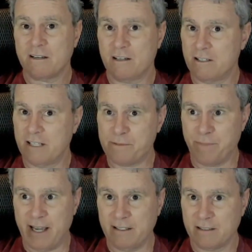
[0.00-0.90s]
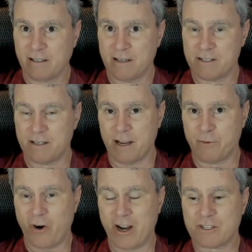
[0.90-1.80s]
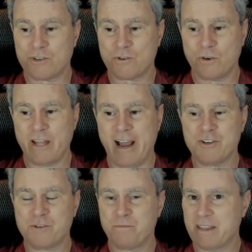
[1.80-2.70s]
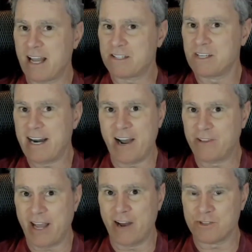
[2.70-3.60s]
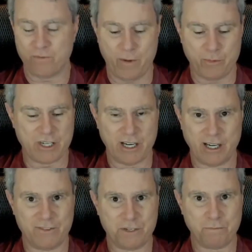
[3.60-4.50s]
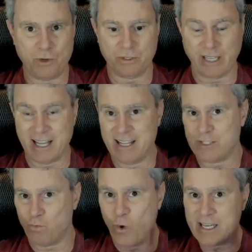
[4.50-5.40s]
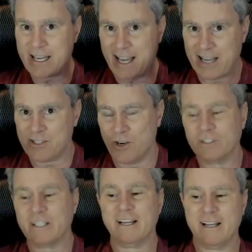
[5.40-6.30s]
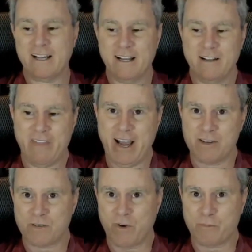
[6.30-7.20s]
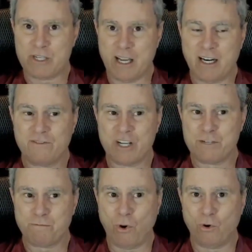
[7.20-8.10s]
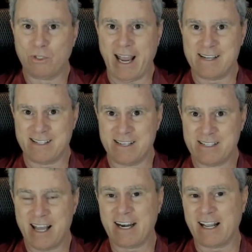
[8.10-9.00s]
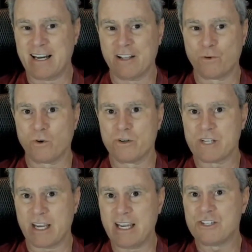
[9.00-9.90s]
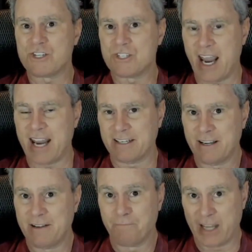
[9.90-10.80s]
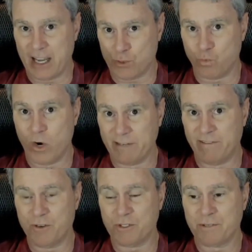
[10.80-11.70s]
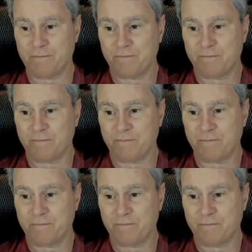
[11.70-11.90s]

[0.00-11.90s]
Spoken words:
oh, that's bad, because the Democrats control the House. But that's not how the House of Representatives is polled. In this one case only, the House of Representatives is polled as the Senate. In other words, each state gets one vote.